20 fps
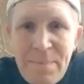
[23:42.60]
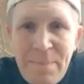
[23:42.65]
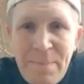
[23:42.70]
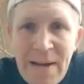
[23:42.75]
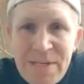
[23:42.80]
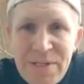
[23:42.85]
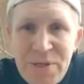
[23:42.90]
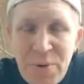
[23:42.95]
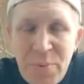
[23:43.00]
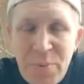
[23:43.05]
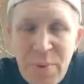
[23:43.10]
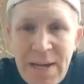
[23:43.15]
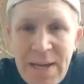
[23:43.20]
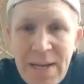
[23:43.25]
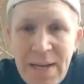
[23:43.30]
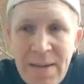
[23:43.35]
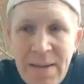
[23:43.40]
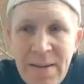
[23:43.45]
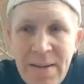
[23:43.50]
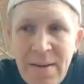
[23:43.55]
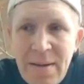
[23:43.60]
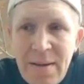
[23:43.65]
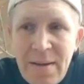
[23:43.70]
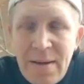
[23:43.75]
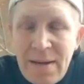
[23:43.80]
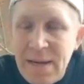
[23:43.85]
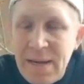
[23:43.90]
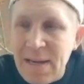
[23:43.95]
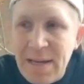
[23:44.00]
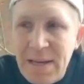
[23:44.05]
passed away,
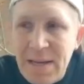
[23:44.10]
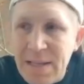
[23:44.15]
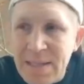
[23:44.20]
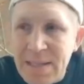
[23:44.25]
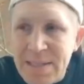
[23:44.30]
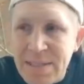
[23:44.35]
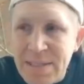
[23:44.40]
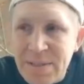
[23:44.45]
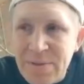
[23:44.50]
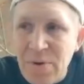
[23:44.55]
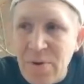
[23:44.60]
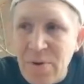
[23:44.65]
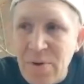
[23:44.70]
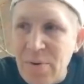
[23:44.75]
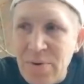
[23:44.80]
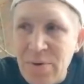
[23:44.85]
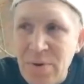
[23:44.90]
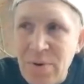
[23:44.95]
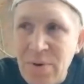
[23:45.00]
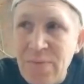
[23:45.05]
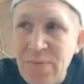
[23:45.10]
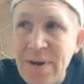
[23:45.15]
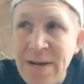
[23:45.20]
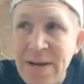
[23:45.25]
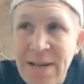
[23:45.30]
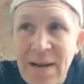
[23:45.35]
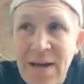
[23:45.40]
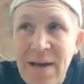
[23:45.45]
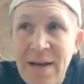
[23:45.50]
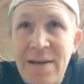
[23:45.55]
it's all,
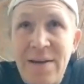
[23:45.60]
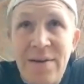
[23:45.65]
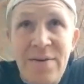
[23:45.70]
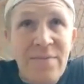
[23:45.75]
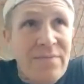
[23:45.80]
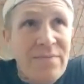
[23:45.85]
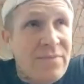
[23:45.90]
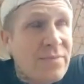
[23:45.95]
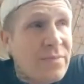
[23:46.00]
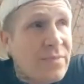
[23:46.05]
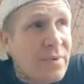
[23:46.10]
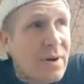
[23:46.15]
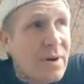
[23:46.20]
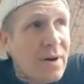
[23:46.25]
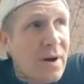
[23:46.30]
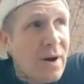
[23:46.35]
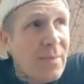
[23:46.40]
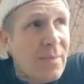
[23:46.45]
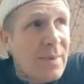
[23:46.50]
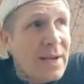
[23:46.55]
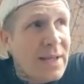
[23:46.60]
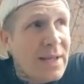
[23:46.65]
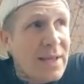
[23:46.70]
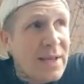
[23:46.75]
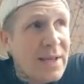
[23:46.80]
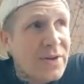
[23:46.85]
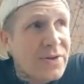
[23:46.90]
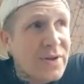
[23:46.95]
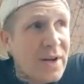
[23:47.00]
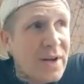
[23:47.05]
already like how many
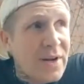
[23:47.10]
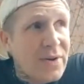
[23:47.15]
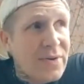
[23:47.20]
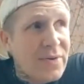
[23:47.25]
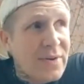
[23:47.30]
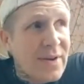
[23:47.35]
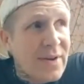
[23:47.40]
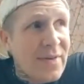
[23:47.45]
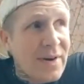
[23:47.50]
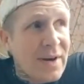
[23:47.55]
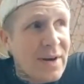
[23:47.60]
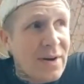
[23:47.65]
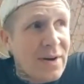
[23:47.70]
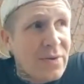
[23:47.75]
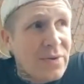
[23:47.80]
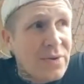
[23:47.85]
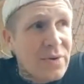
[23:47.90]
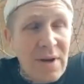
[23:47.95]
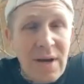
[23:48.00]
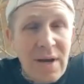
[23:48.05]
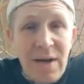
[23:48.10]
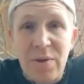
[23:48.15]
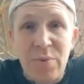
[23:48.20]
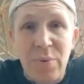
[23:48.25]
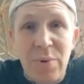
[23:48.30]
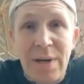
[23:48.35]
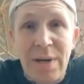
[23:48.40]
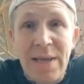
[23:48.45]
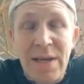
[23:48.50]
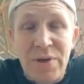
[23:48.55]
years? I don't even count. Like
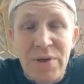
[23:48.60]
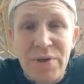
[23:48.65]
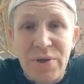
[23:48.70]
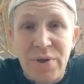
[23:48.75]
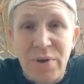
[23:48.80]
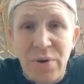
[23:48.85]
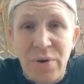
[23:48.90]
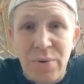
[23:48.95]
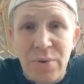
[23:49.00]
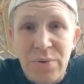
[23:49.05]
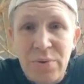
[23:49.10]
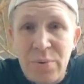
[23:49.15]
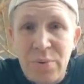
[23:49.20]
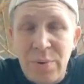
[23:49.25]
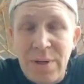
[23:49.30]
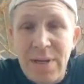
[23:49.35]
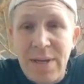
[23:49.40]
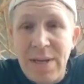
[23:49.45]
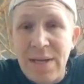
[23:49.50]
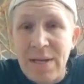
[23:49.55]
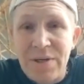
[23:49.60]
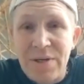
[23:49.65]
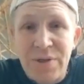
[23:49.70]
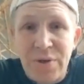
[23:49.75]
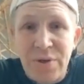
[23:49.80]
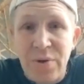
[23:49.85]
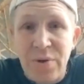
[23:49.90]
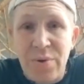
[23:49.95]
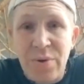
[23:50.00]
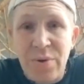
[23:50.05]
20 years ago. 20 years
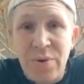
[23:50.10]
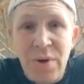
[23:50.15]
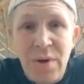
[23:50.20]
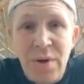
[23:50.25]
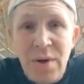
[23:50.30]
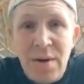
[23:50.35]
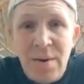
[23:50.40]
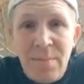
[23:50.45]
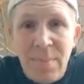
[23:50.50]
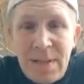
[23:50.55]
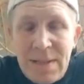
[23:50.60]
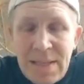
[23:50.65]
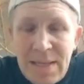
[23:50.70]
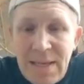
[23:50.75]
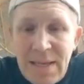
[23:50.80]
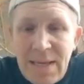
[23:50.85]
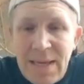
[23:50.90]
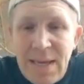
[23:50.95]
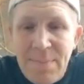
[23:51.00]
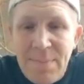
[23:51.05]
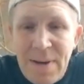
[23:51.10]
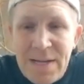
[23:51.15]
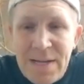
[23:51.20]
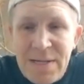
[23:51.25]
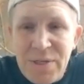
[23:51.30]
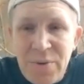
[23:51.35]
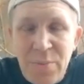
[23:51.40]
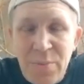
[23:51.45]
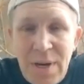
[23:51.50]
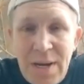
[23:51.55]
ago. But he
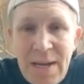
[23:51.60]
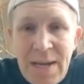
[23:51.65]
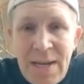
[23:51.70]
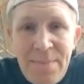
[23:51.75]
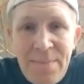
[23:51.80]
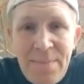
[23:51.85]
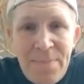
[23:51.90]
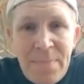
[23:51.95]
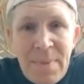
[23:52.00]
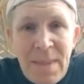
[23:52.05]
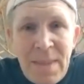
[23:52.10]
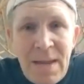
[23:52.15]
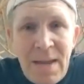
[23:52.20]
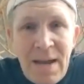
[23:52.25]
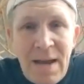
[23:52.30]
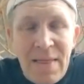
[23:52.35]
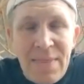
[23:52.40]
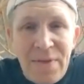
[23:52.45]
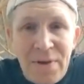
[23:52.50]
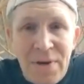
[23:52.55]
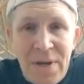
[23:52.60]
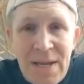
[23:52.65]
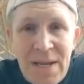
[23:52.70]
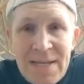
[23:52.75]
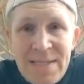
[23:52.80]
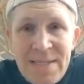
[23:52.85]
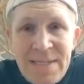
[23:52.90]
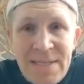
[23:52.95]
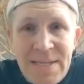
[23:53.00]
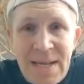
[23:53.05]
passed away, and the
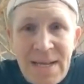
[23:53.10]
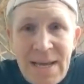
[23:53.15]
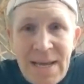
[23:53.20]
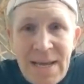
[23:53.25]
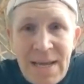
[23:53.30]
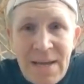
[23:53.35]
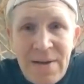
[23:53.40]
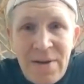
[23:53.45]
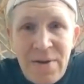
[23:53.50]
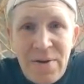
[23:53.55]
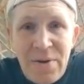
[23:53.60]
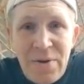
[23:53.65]
next day,